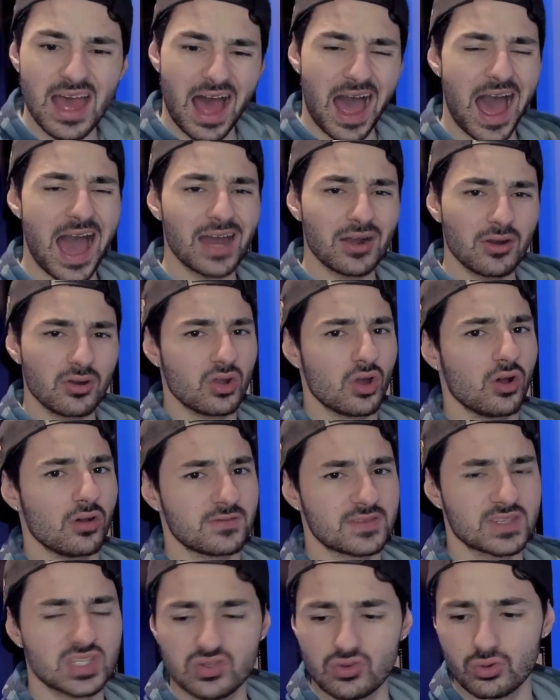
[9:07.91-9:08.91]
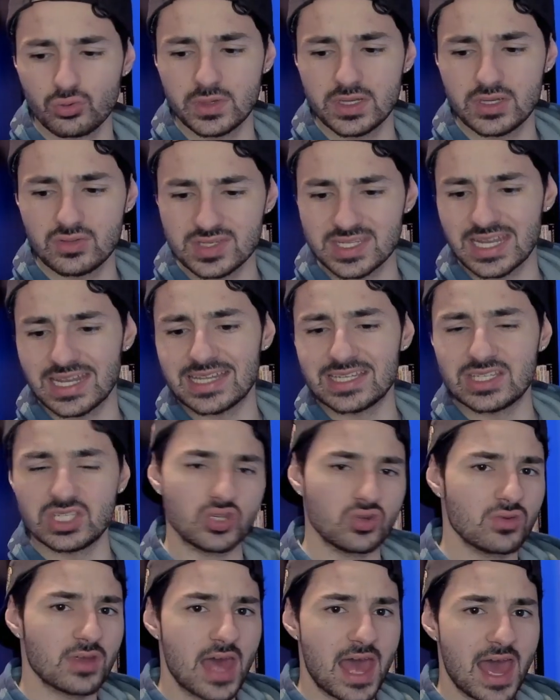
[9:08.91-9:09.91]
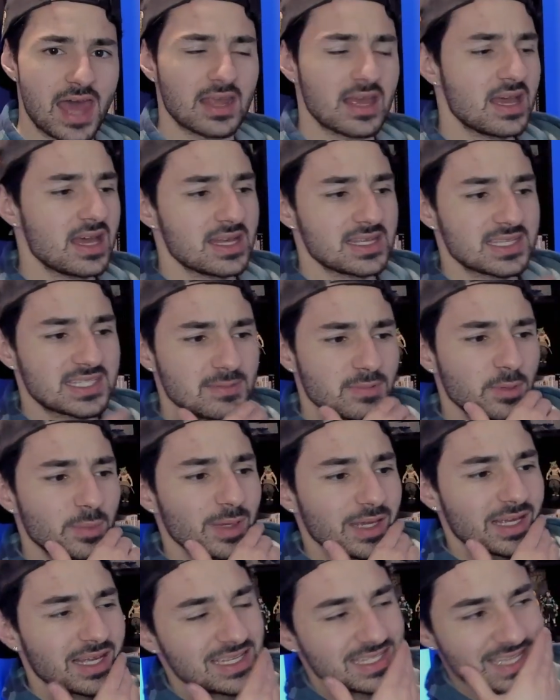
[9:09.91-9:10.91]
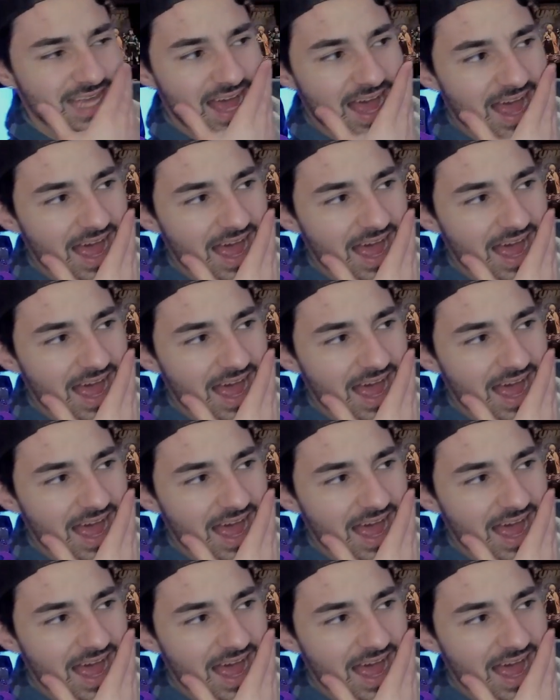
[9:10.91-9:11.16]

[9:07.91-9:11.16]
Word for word: I don't know if Suiryu is going to do that simply because